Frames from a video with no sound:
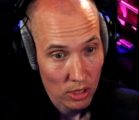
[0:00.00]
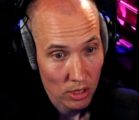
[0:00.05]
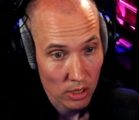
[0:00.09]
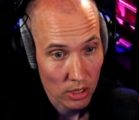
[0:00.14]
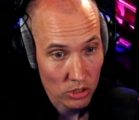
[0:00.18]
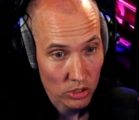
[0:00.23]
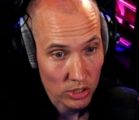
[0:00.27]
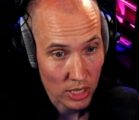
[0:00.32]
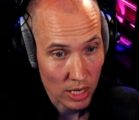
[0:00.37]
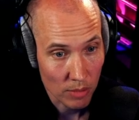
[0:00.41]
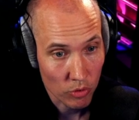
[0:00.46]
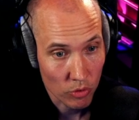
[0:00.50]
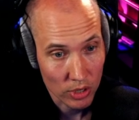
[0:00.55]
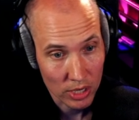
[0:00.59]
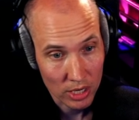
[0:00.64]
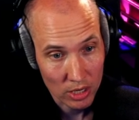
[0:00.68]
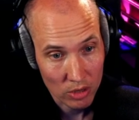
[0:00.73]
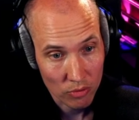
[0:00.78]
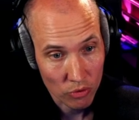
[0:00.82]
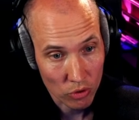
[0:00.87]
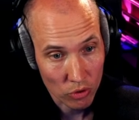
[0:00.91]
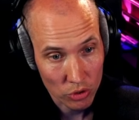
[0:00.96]

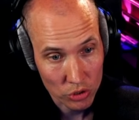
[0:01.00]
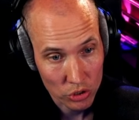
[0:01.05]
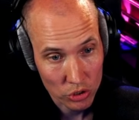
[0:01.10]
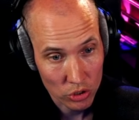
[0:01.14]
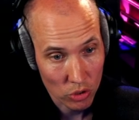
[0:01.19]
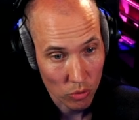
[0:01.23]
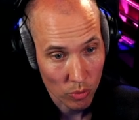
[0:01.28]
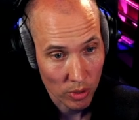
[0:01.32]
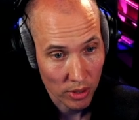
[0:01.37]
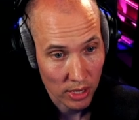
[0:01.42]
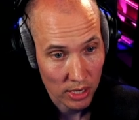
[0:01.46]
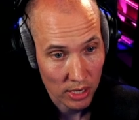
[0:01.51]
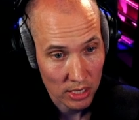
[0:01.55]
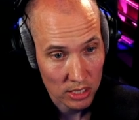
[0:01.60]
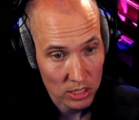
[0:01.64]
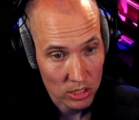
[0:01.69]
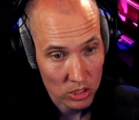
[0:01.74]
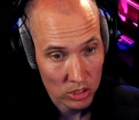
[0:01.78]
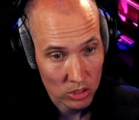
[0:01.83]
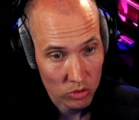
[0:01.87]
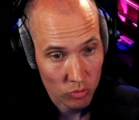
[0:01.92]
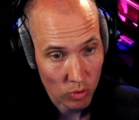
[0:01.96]
Tambourine, of course, you know what that
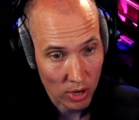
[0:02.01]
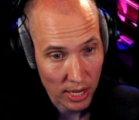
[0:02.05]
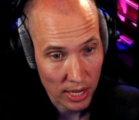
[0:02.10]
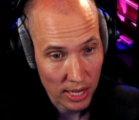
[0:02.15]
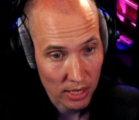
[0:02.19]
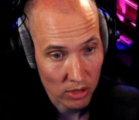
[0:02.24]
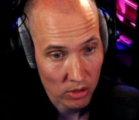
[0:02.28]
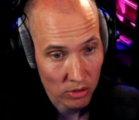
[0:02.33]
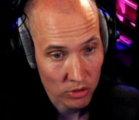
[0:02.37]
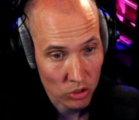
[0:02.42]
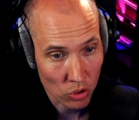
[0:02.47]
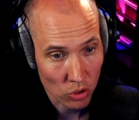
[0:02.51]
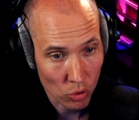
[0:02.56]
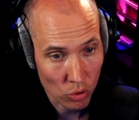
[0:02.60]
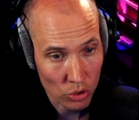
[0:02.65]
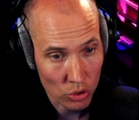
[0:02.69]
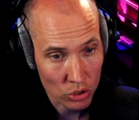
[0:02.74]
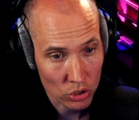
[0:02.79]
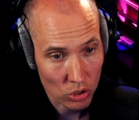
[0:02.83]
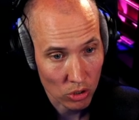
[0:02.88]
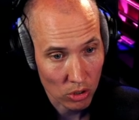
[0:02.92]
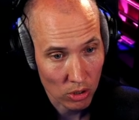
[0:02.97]
is. Triangle
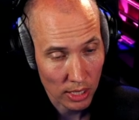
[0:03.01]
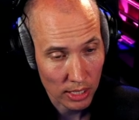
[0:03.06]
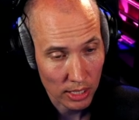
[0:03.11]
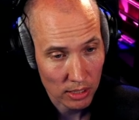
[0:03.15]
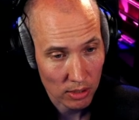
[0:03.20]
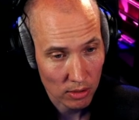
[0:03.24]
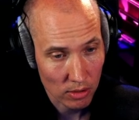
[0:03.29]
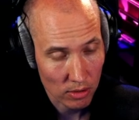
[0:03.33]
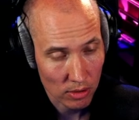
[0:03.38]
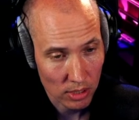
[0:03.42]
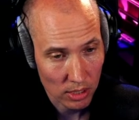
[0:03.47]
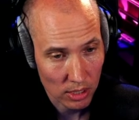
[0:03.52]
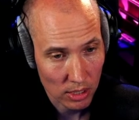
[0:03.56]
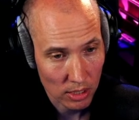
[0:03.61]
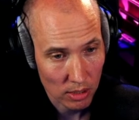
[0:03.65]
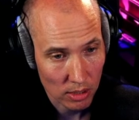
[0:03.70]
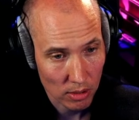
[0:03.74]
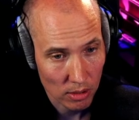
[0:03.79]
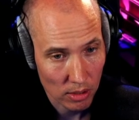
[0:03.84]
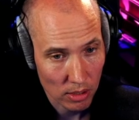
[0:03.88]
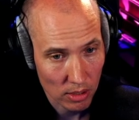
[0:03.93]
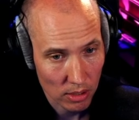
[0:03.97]
toys are like
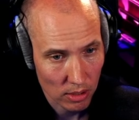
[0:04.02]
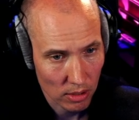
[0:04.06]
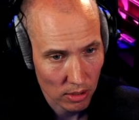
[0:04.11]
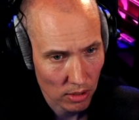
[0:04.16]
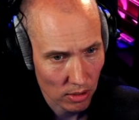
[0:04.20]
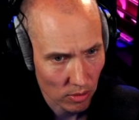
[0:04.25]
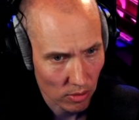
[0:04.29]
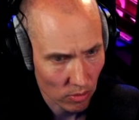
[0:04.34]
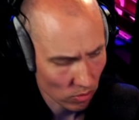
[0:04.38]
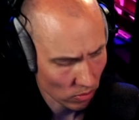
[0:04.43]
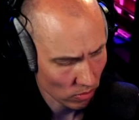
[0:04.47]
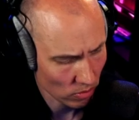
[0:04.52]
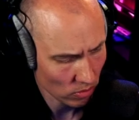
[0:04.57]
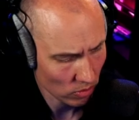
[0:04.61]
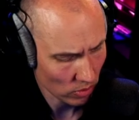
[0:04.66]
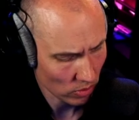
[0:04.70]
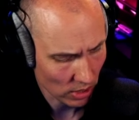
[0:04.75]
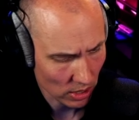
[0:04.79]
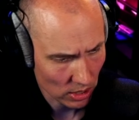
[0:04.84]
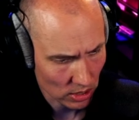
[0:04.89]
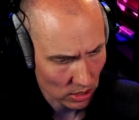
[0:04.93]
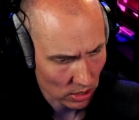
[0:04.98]
the,
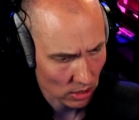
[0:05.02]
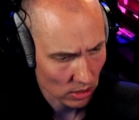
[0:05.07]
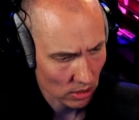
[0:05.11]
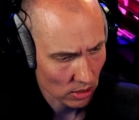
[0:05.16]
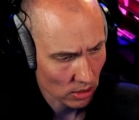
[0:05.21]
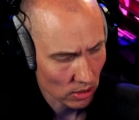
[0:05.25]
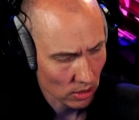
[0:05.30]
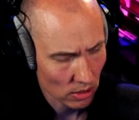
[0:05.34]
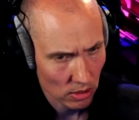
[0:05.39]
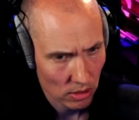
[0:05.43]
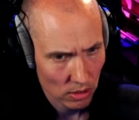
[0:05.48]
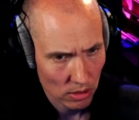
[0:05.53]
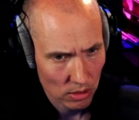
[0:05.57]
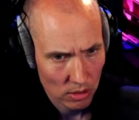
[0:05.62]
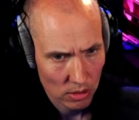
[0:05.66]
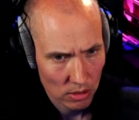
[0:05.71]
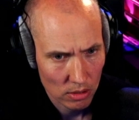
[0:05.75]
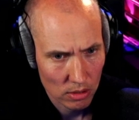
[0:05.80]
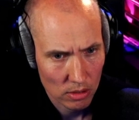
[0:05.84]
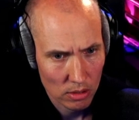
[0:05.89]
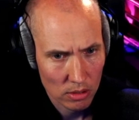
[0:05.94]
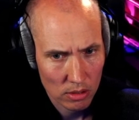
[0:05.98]
what is it?
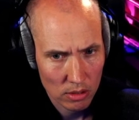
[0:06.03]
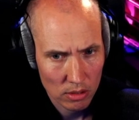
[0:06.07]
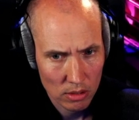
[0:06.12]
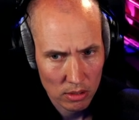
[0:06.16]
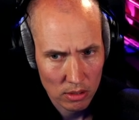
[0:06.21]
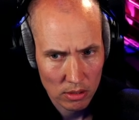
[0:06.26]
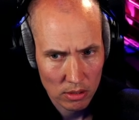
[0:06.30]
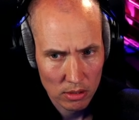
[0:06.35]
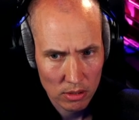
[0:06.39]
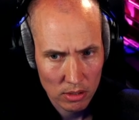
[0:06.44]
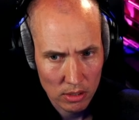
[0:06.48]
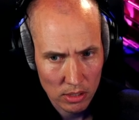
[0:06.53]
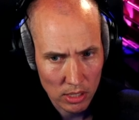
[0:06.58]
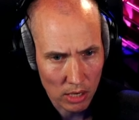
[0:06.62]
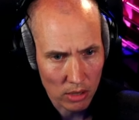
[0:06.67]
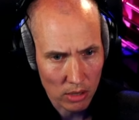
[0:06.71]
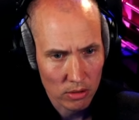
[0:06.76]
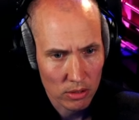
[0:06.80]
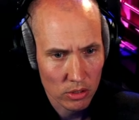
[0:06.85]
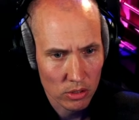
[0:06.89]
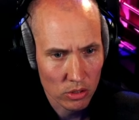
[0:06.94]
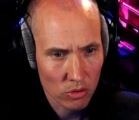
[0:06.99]
Yeah,
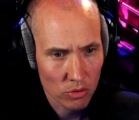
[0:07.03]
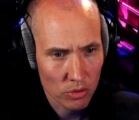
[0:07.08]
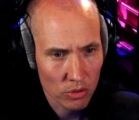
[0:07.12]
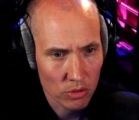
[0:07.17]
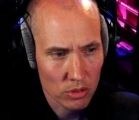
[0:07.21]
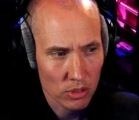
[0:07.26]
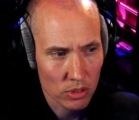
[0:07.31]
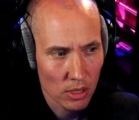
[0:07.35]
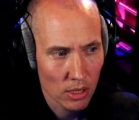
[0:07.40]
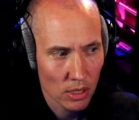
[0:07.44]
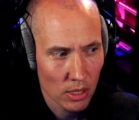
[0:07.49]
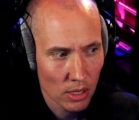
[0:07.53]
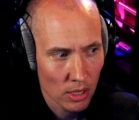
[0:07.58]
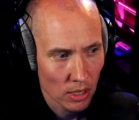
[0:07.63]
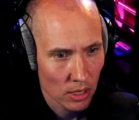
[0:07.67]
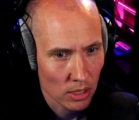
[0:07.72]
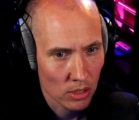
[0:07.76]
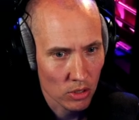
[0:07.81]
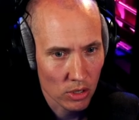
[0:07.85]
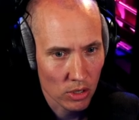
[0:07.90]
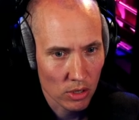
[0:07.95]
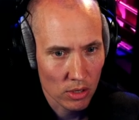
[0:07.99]
you know those.
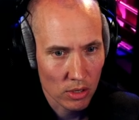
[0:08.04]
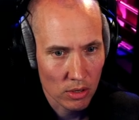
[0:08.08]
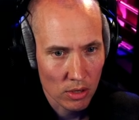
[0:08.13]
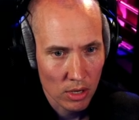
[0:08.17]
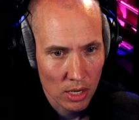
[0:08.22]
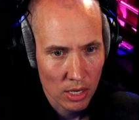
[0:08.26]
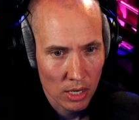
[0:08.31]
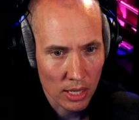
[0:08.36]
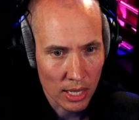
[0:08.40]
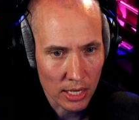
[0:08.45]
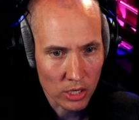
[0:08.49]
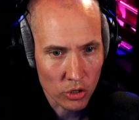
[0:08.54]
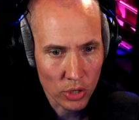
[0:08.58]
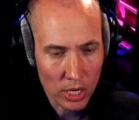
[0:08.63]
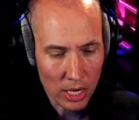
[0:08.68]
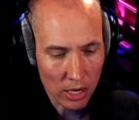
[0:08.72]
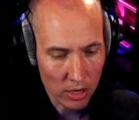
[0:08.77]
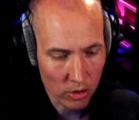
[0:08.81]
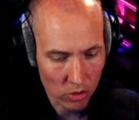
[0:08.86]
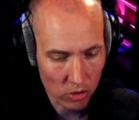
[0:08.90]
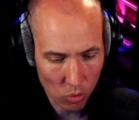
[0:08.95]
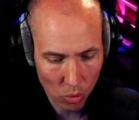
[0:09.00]
Like you
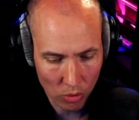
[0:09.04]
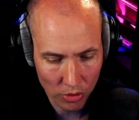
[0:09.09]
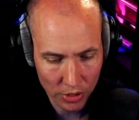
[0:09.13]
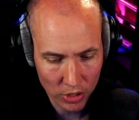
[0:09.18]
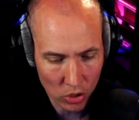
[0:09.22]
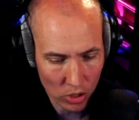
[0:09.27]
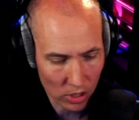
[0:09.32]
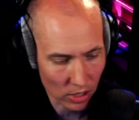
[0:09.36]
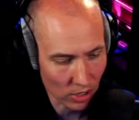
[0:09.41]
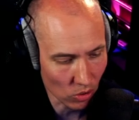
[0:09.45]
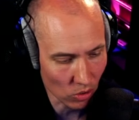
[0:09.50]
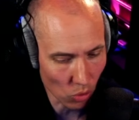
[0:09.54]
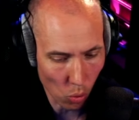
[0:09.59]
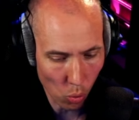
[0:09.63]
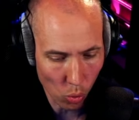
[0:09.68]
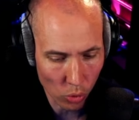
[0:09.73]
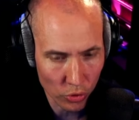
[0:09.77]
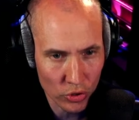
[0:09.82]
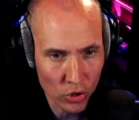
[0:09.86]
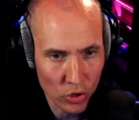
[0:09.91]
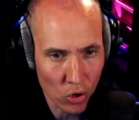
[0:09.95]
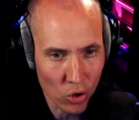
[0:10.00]
hear in all the
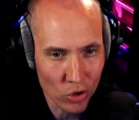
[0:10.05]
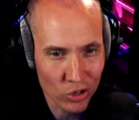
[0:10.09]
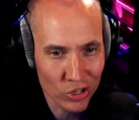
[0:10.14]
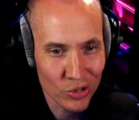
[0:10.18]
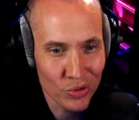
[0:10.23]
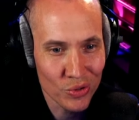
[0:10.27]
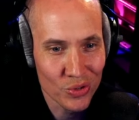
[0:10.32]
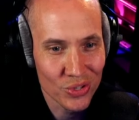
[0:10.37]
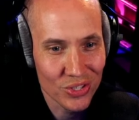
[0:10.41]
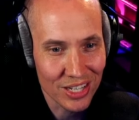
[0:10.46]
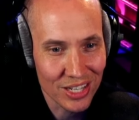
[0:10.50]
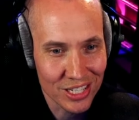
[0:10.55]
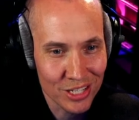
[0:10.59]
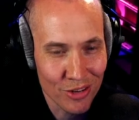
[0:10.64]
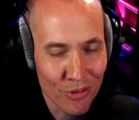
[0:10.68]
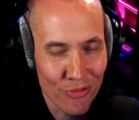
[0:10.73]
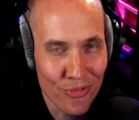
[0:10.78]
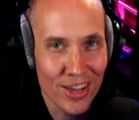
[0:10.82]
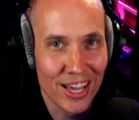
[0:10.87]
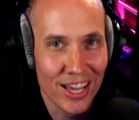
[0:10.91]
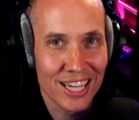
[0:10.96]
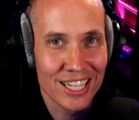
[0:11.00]
old cartoons as
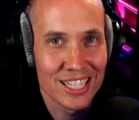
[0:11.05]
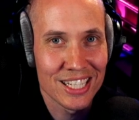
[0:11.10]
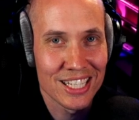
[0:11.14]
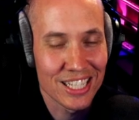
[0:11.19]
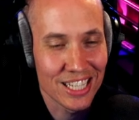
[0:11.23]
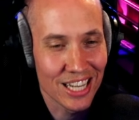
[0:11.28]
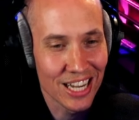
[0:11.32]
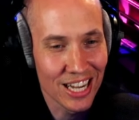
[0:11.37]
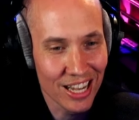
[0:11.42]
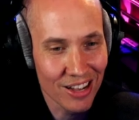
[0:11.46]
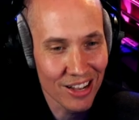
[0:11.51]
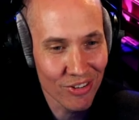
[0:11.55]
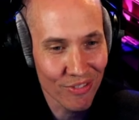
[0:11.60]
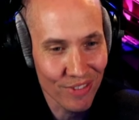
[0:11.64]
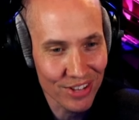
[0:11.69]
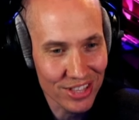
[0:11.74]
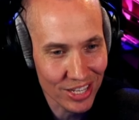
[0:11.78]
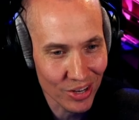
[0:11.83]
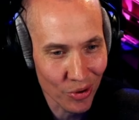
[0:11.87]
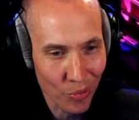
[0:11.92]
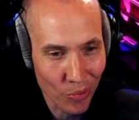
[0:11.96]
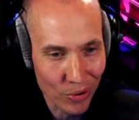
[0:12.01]
effects in
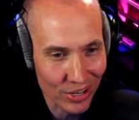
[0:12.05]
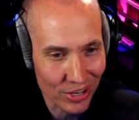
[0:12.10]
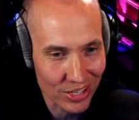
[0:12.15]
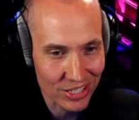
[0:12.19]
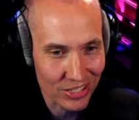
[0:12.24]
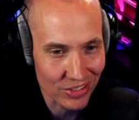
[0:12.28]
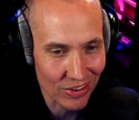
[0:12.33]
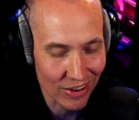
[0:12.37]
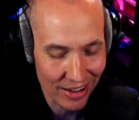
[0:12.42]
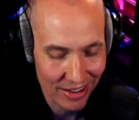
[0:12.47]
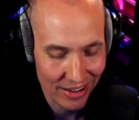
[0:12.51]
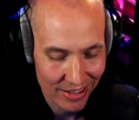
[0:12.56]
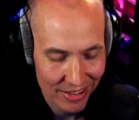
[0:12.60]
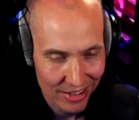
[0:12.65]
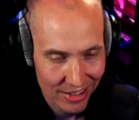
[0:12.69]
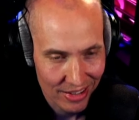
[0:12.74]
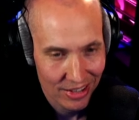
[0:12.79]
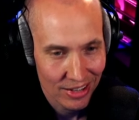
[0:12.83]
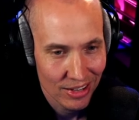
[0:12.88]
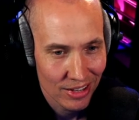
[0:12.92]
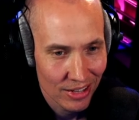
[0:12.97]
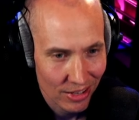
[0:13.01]
the orchestra.
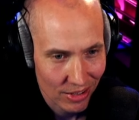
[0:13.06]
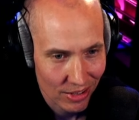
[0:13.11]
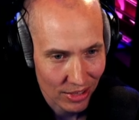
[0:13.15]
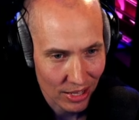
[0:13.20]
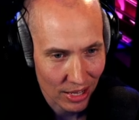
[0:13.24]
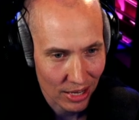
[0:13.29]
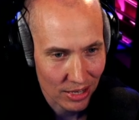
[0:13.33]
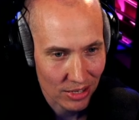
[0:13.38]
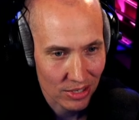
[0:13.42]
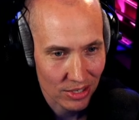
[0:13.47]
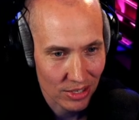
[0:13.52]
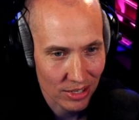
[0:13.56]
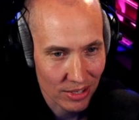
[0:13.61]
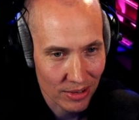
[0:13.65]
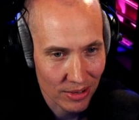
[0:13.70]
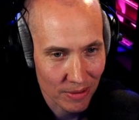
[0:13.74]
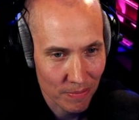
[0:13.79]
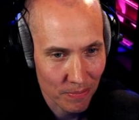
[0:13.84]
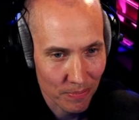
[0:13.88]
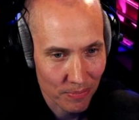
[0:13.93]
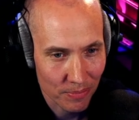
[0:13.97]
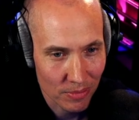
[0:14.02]
That,
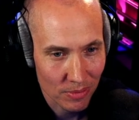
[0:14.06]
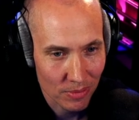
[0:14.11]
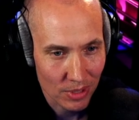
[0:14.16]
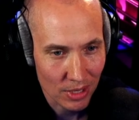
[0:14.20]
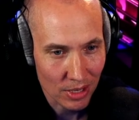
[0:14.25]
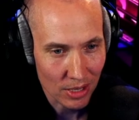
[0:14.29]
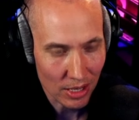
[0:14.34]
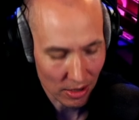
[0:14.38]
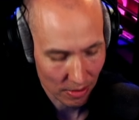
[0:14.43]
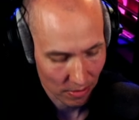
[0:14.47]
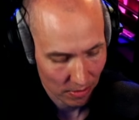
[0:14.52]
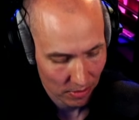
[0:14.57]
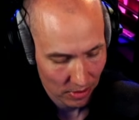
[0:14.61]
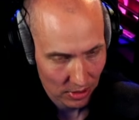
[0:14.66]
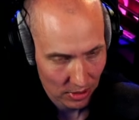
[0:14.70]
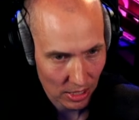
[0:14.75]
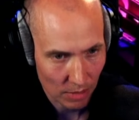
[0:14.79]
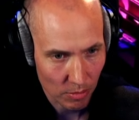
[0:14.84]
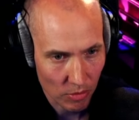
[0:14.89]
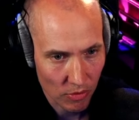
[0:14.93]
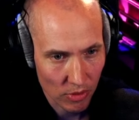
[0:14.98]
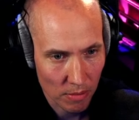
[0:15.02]

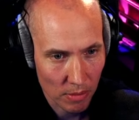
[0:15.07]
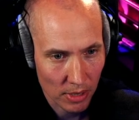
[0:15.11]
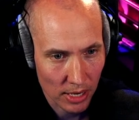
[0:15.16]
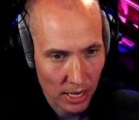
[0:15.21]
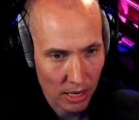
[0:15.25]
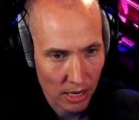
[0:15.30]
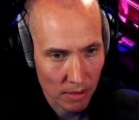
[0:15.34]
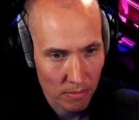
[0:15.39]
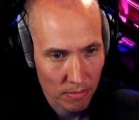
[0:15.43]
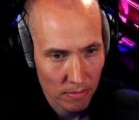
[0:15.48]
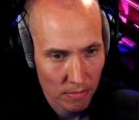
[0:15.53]
some of them can